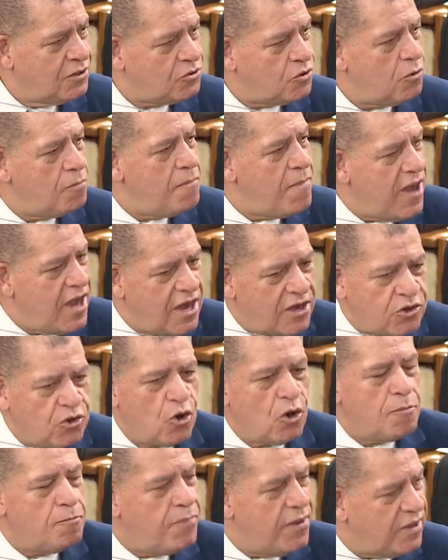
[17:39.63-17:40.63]
to make
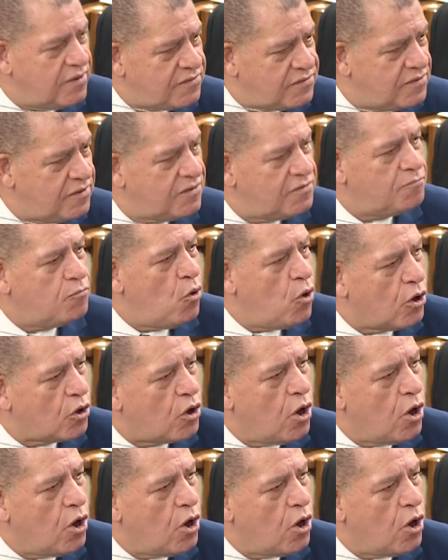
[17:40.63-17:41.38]
your business more